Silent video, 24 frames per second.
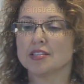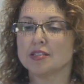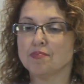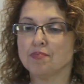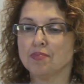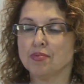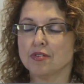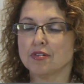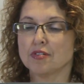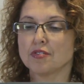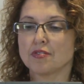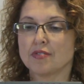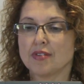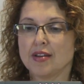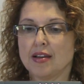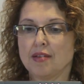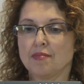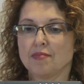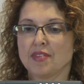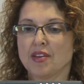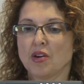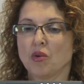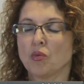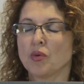is a
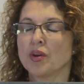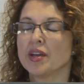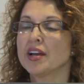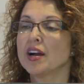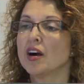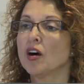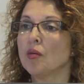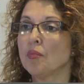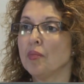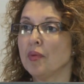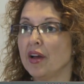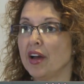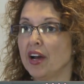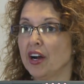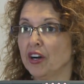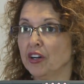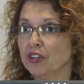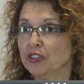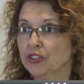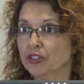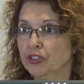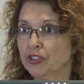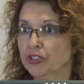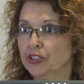program that we help
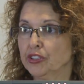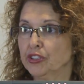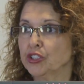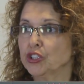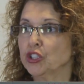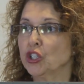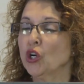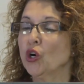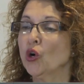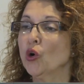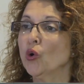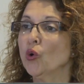elders